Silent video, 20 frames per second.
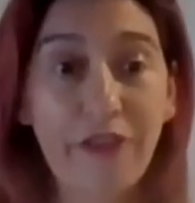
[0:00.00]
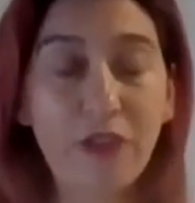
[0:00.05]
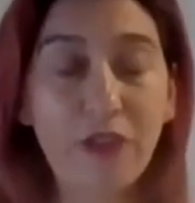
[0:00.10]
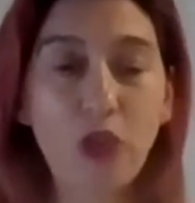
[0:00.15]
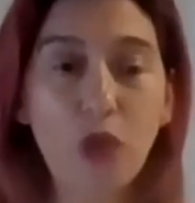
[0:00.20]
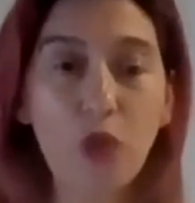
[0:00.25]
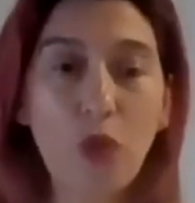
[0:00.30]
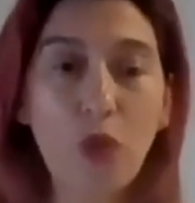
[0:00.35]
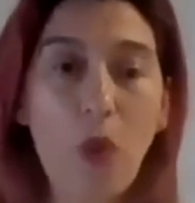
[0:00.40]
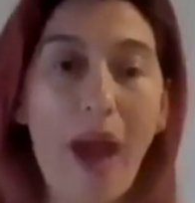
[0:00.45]

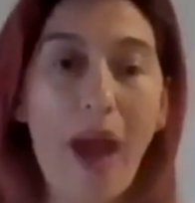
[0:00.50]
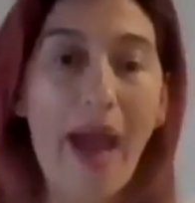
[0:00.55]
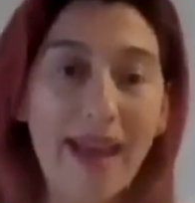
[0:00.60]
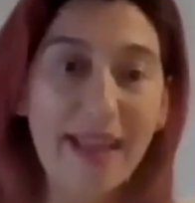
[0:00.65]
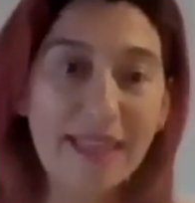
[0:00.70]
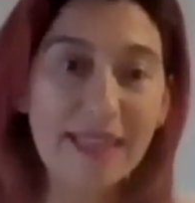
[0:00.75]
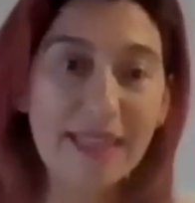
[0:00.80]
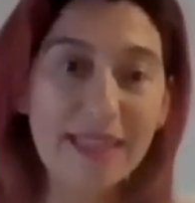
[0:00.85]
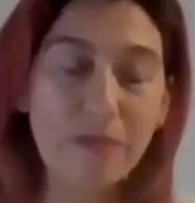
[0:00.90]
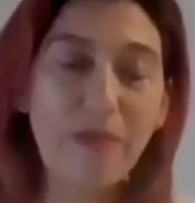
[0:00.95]
to
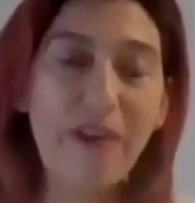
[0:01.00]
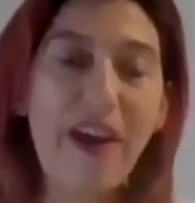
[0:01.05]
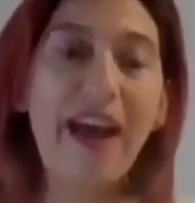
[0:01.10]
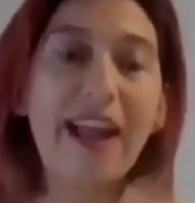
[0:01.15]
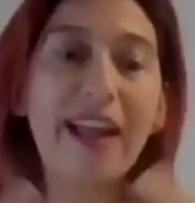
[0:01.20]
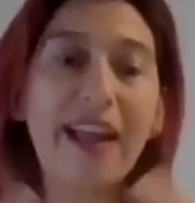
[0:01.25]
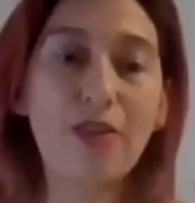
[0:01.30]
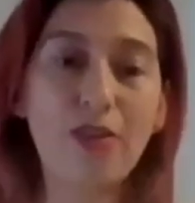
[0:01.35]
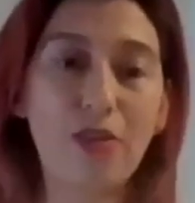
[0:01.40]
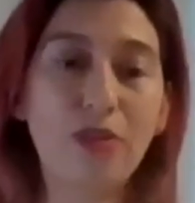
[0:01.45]
add
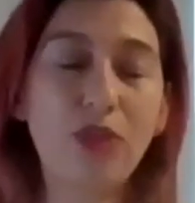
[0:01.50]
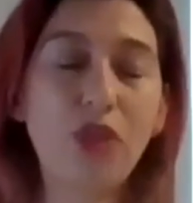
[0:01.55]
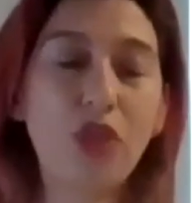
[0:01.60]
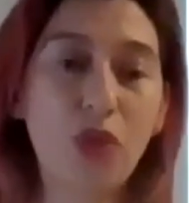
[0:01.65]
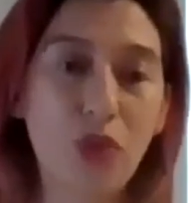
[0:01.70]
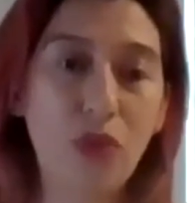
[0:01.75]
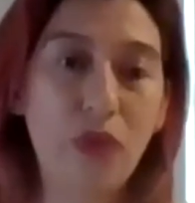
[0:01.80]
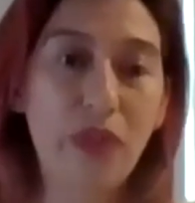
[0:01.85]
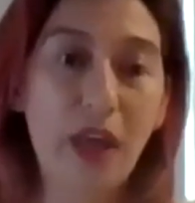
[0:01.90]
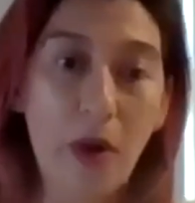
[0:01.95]
value
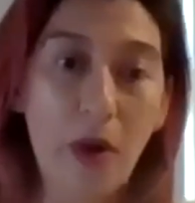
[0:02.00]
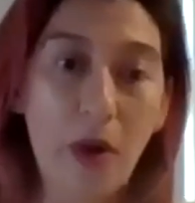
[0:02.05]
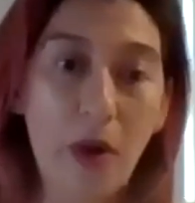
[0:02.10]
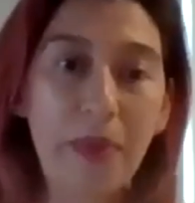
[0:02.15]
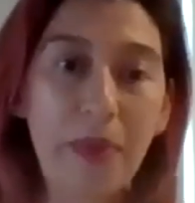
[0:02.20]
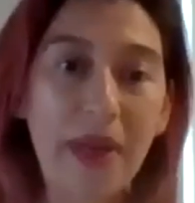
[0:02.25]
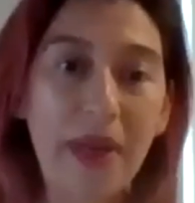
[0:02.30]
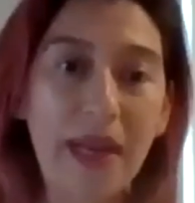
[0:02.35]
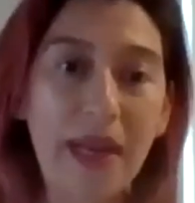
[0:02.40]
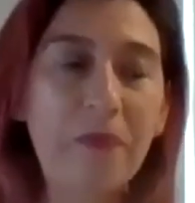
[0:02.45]
to the
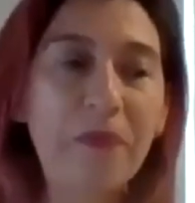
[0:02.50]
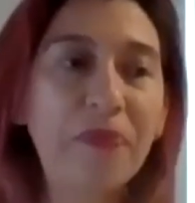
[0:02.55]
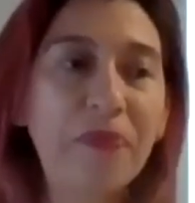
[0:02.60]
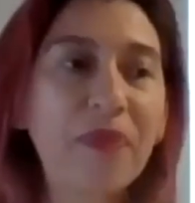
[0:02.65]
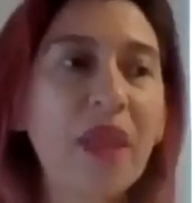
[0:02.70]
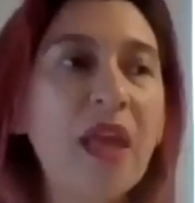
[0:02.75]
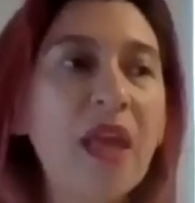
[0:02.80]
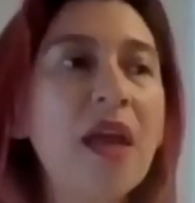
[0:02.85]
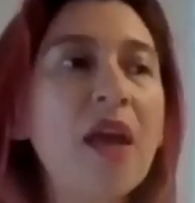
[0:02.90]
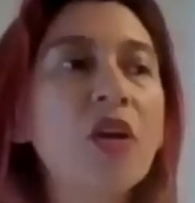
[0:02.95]
company.
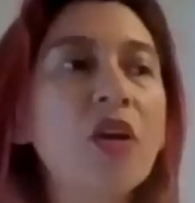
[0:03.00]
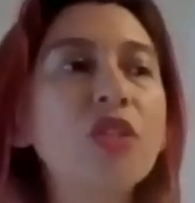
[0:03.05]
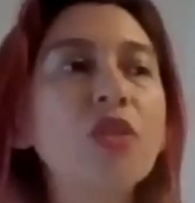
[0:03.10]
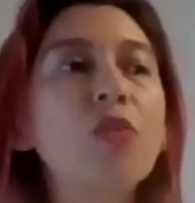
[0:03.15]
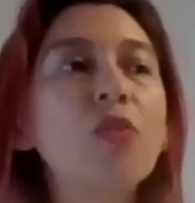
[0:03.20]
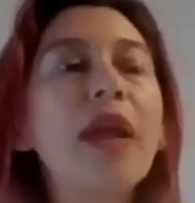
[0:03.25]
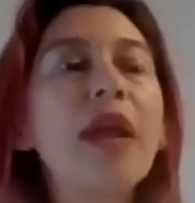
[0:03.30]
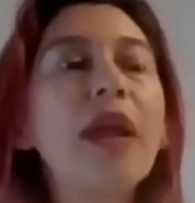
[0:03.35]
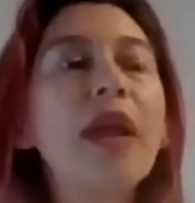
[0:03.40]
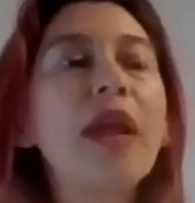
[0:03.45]

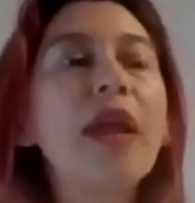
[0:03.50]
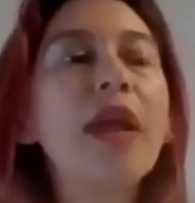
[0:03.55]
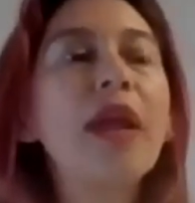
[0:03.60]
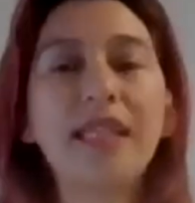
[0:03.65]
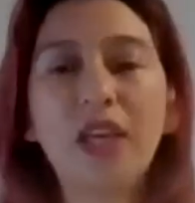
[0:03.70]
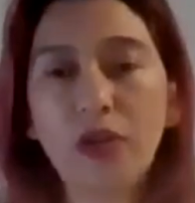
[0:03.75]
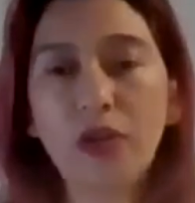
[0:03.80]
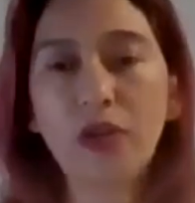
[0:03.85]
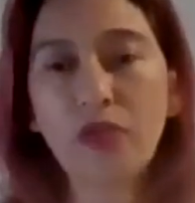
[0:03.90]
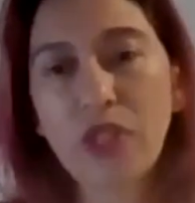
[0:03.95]
So when I
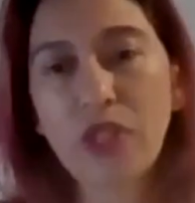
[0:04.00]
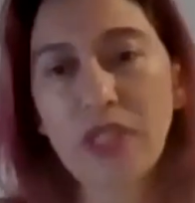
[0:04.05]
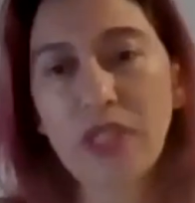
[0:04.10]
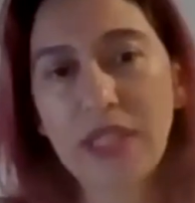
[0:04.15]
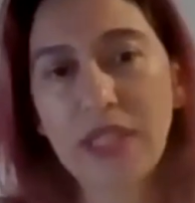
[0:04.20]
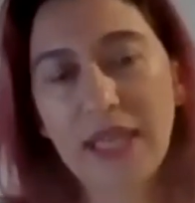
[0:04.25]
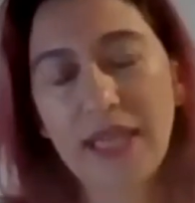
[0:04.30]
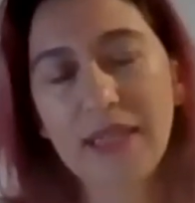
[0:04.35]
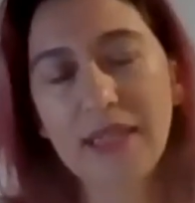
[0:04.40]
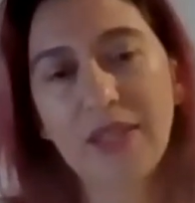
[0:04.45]
say
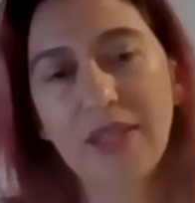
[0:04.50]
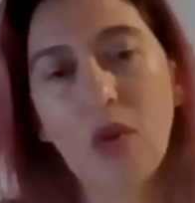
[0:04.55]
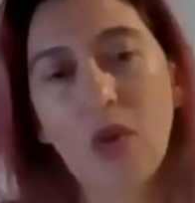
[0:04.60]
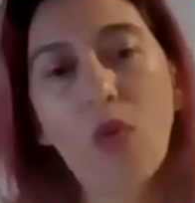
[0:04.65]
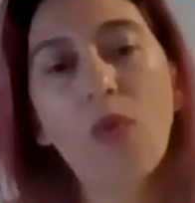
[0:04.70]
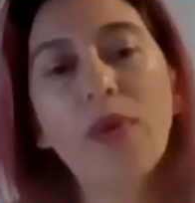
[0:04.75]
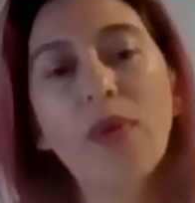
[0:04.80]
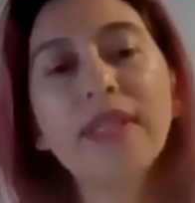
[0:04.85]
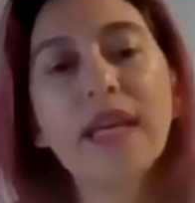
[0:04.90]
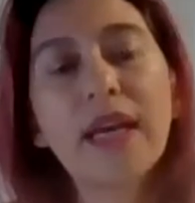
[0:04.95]
curiosities,
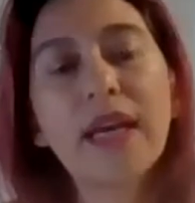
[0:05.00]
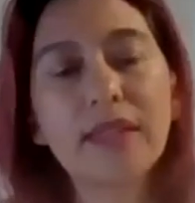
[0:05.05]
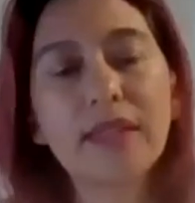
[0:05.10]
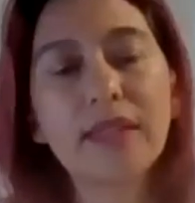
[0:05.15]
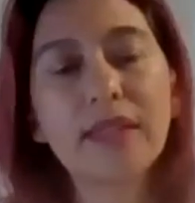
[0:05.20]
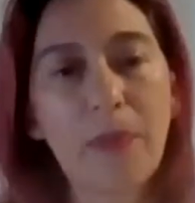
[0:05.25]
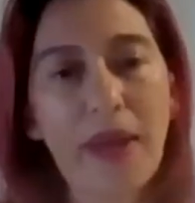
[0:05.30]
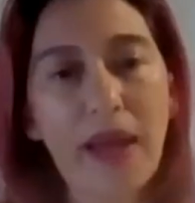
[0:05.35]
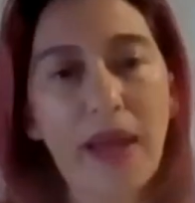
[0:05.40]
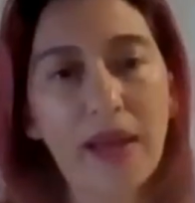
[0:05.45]
always
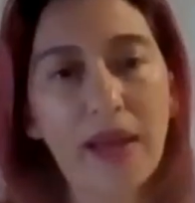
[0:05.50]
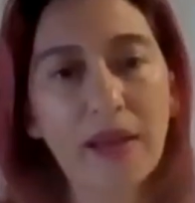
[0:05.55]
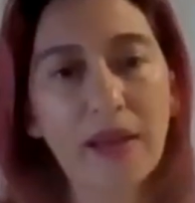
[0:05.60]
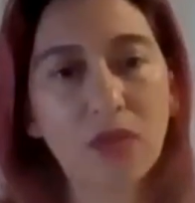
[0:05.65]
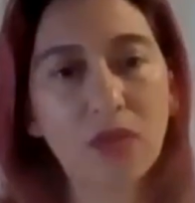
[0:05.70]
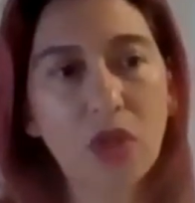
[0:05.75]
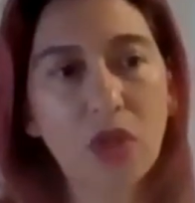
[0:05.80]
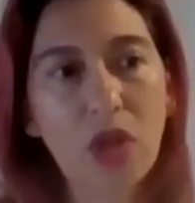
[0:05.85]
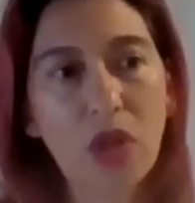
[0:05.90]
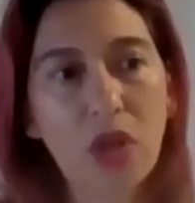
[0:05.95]
ask
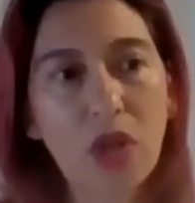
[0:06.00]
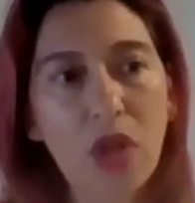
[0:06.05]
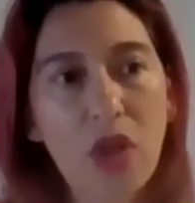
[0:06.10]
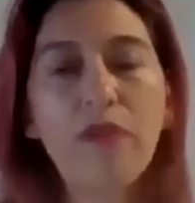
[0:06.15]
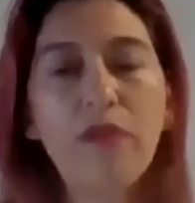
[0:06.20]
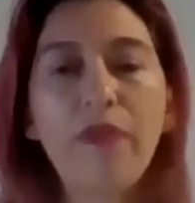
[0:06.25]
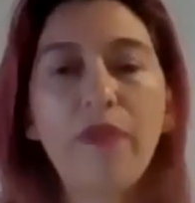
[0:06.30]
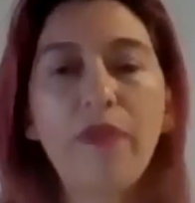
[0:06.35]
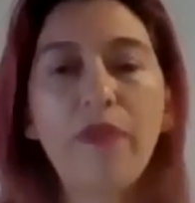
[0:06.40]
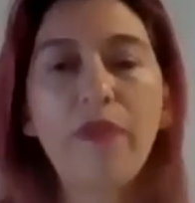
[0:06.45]
about
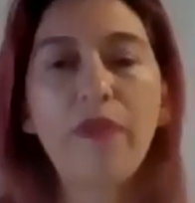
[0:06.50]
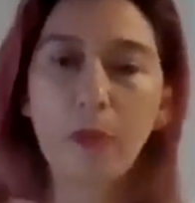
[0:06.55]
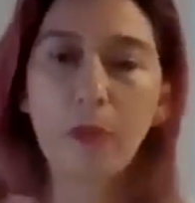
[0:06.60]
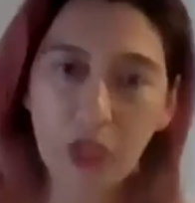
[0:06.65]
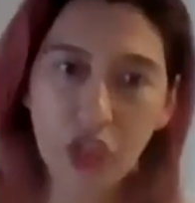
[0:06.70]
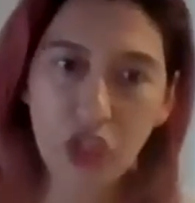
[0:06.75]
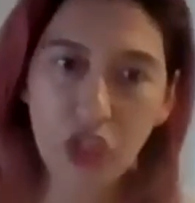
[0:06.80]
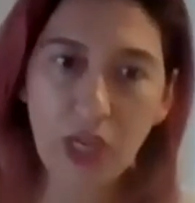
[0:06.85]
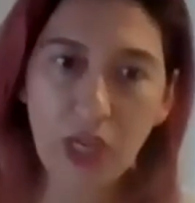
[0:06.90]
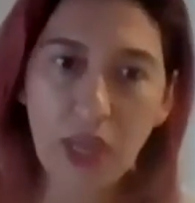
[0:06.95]
the bigger
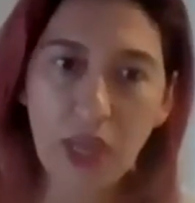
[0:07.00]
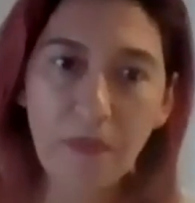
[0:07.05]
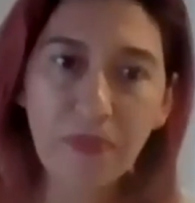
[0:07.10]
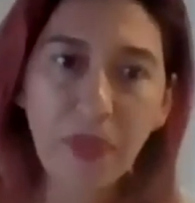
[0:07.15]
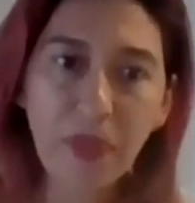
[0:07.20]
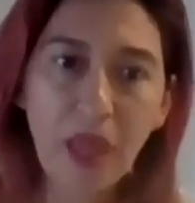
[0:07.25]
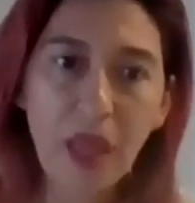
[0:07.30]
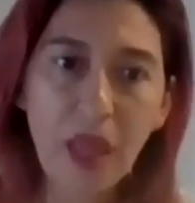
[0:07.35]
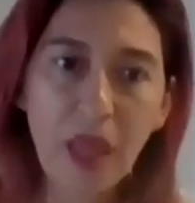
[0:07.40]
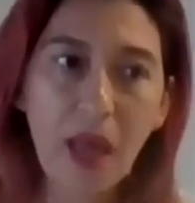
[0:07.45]
picture.